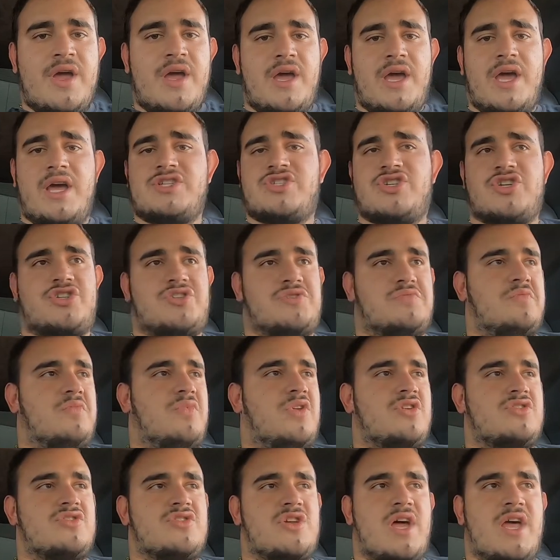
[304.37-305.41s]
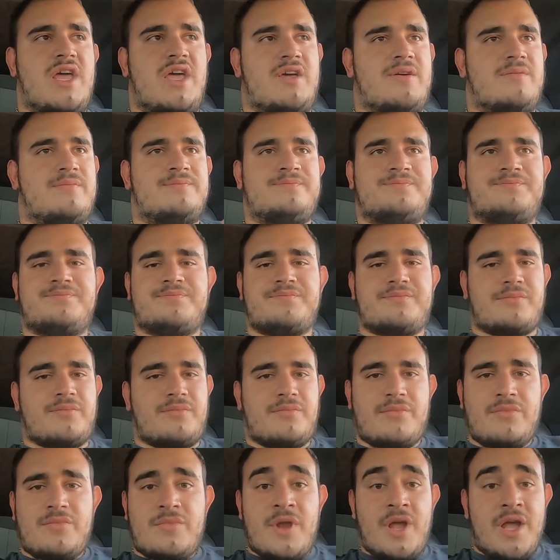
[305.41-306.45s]
It just looks like
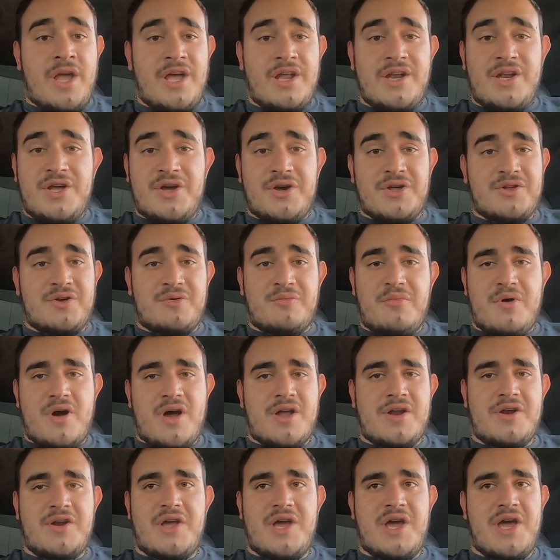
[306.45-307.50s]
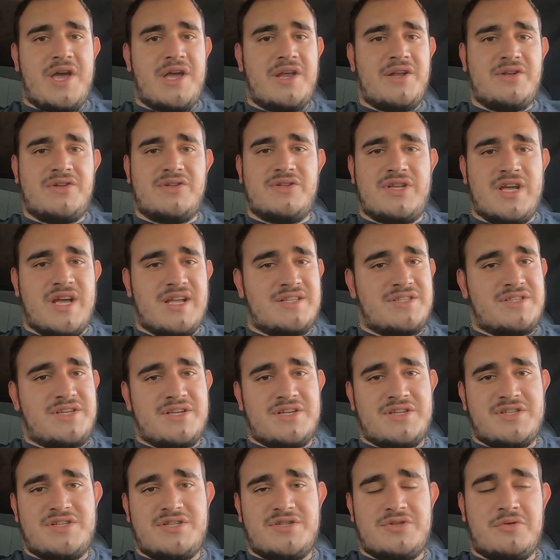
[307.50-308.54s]
any other mundane
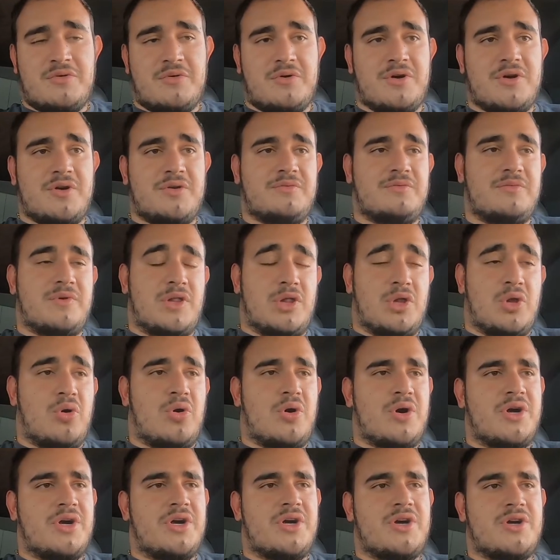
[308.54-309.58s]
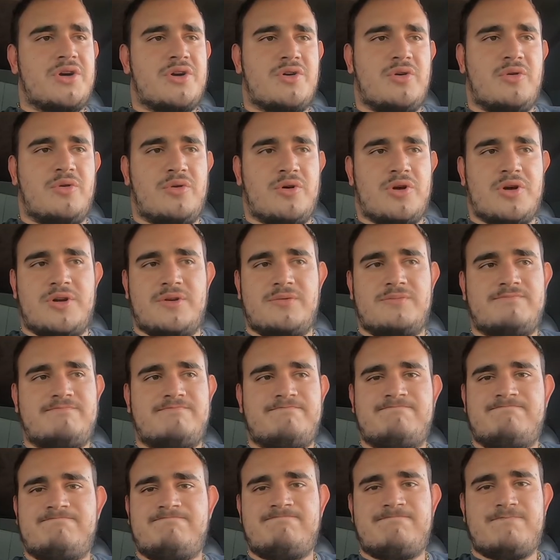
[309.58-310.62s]
dentist or lawyer or
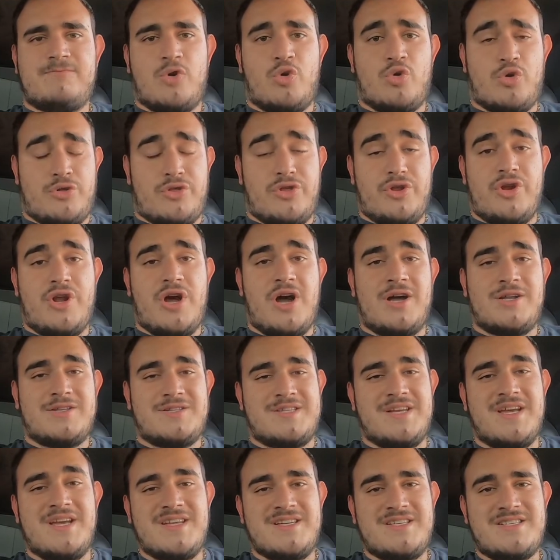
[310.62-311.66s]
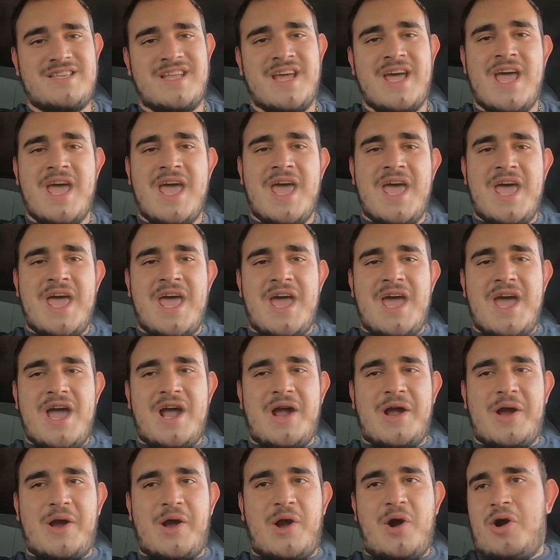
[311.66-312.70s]
orthodontist
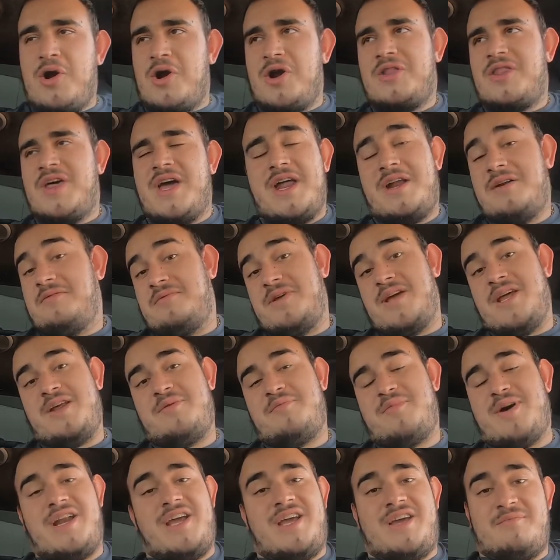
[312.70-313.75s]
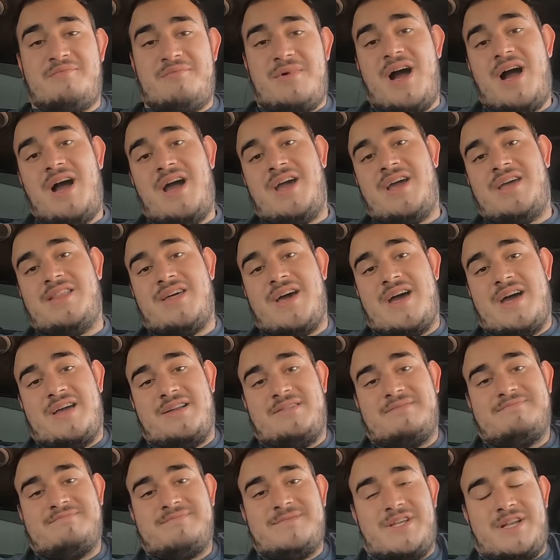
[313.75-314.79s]
car that anybody could buy. That,
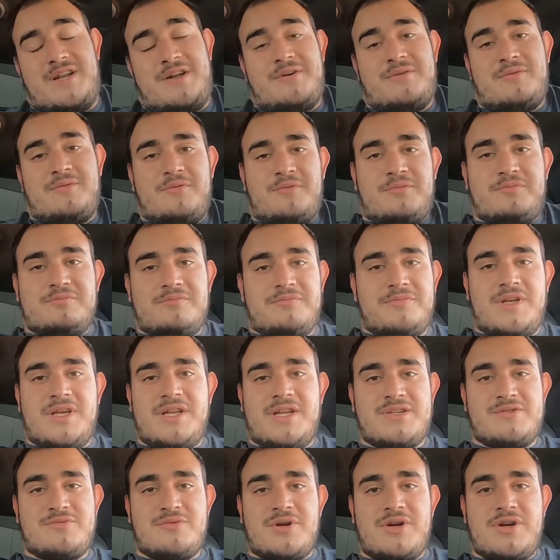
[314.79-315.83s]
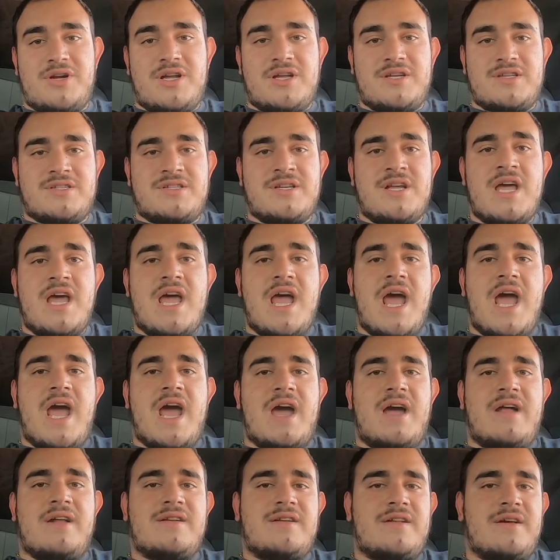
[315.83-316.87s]
you know, it is what it is.
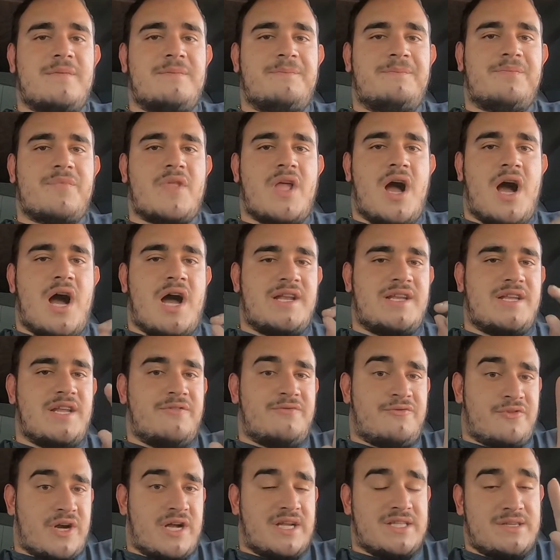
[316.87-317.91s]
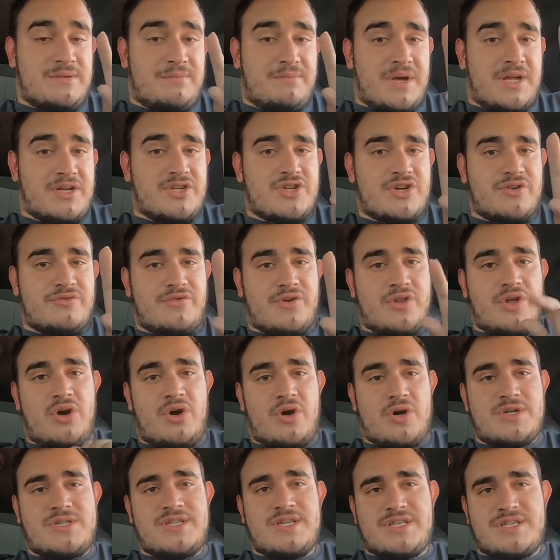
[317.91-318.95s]
And I did forget to mention for the
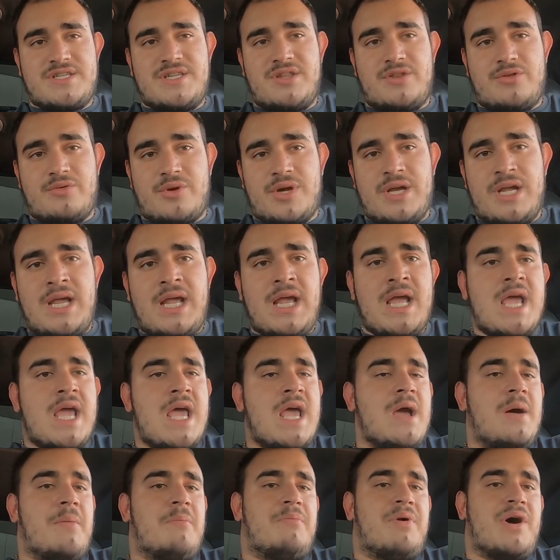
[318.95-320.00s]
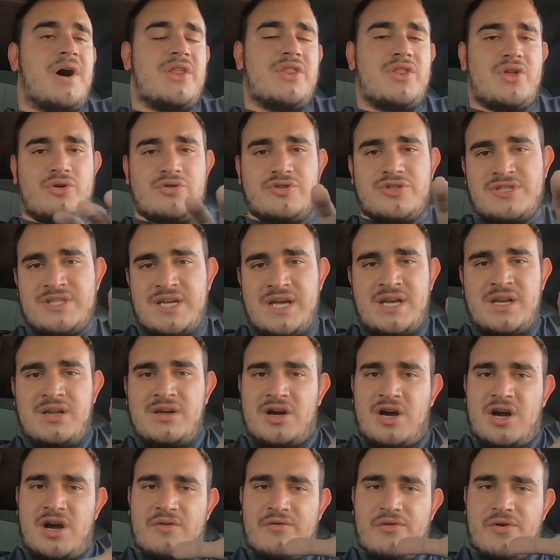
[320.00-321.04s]
R63, but those tend to
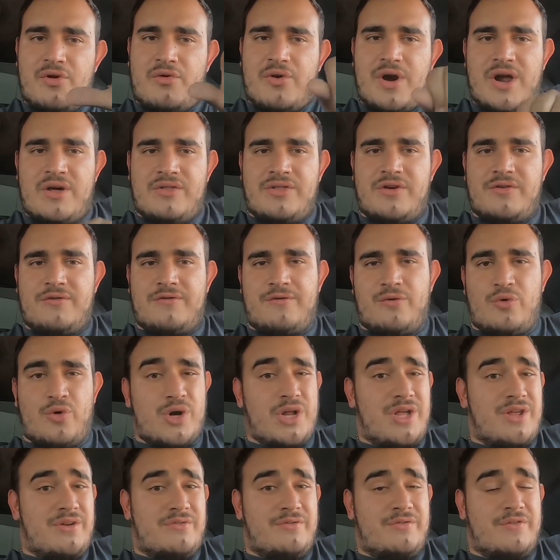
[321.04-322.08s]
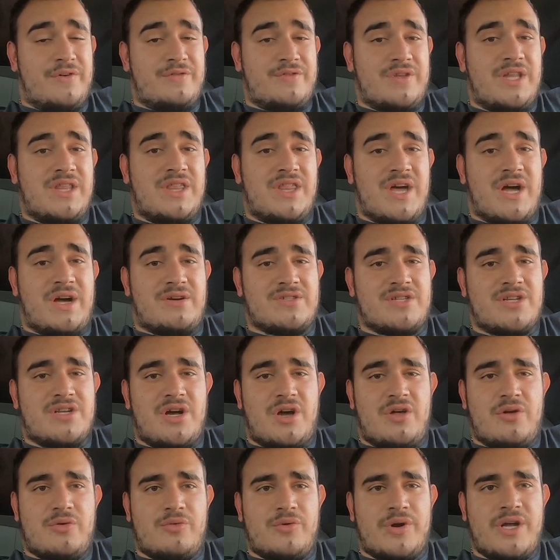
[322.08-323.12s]
hover around the $40,000 to
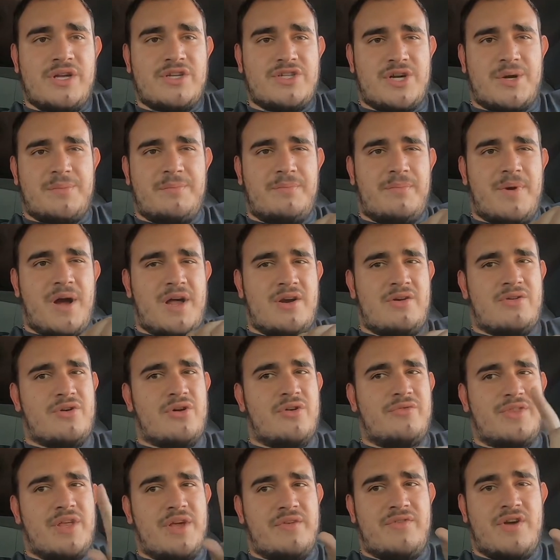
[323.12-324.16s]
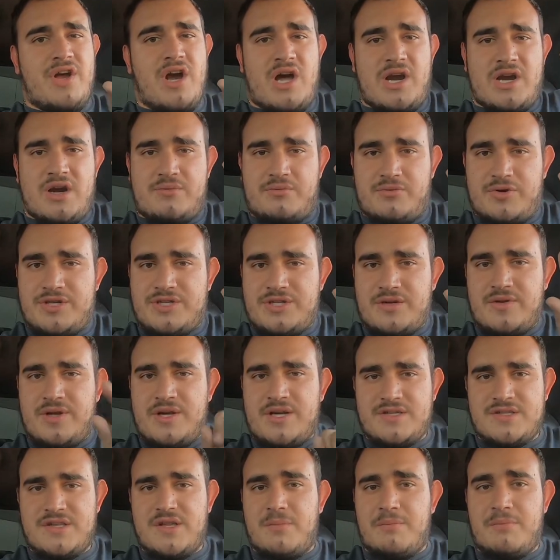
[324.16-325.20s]
$50,000 range. I don't know if they've gone up recently
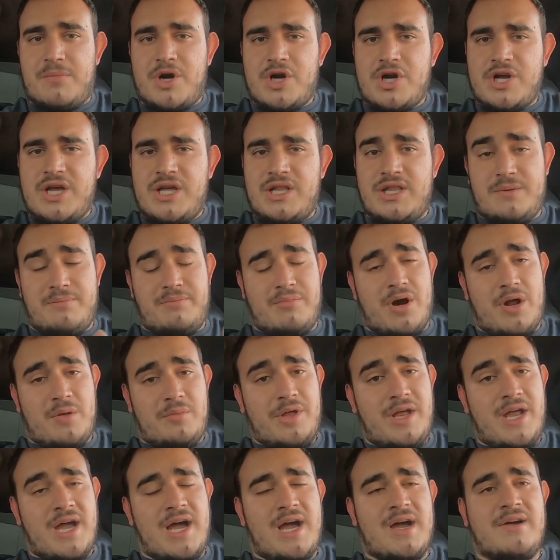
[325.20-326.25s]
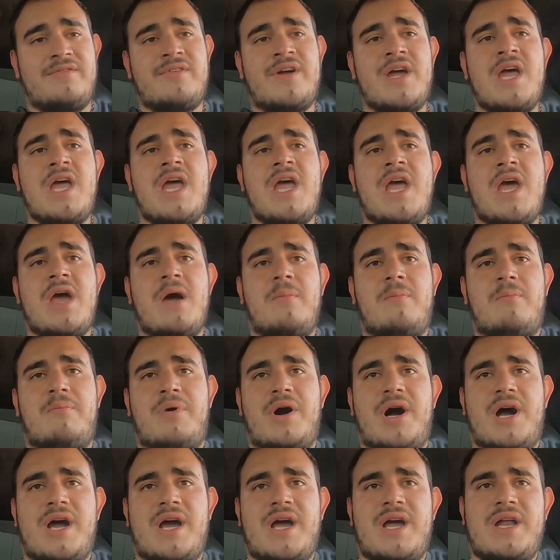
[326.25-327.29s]
because of the market. They probably have,
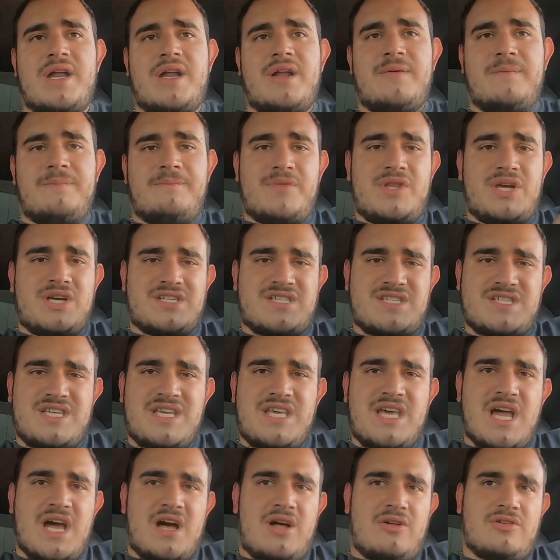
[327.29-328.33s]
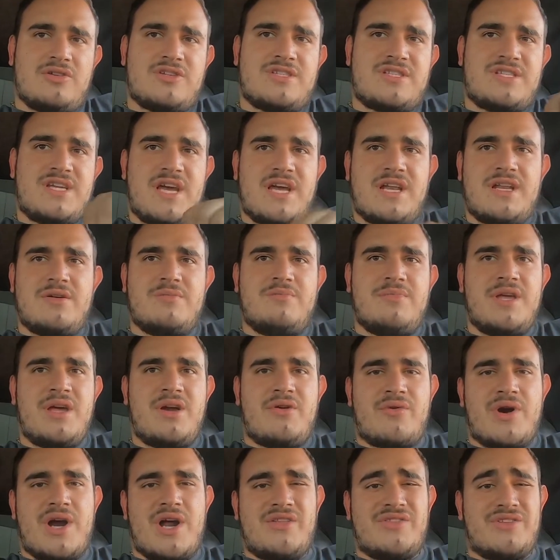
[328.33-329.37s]
but the CLs tend to be
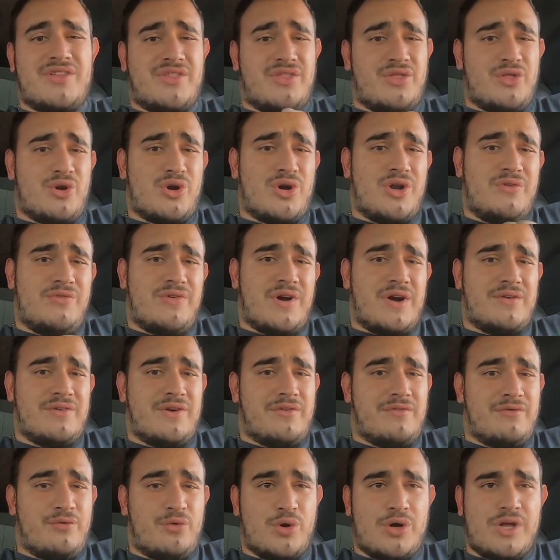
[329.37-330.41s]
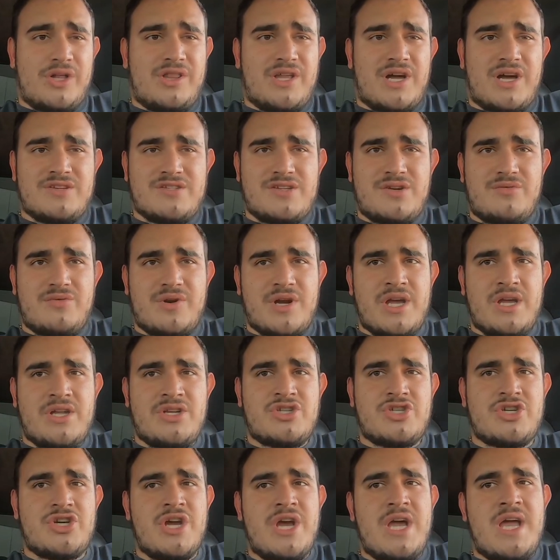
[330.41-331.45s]
around the 35 to 40,000
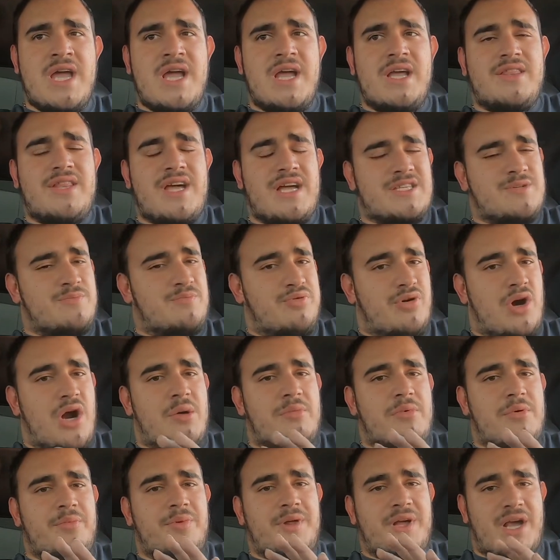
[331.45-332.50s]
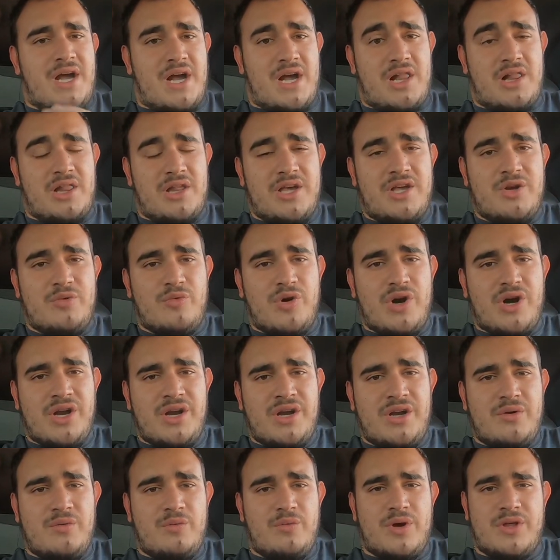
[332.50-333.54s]
range. That's probably a clean
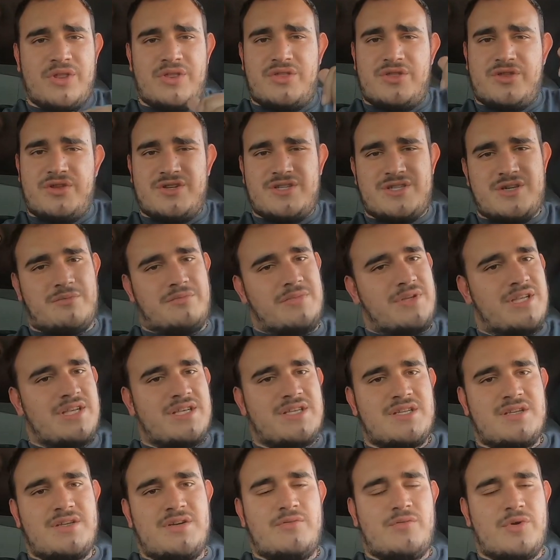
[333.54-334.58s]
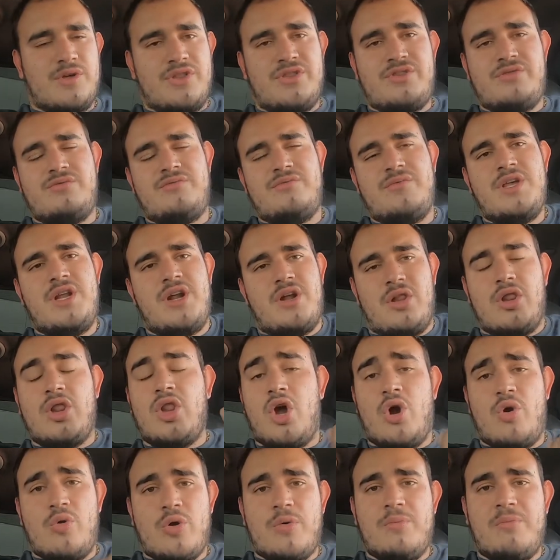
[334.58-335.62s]
one with some you know,
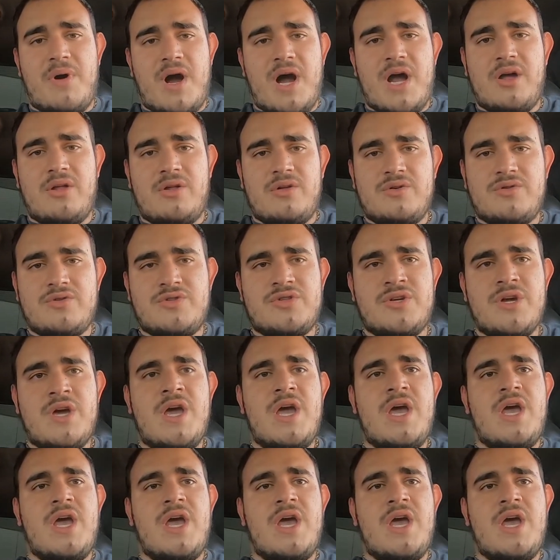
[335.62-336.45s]
lower miles.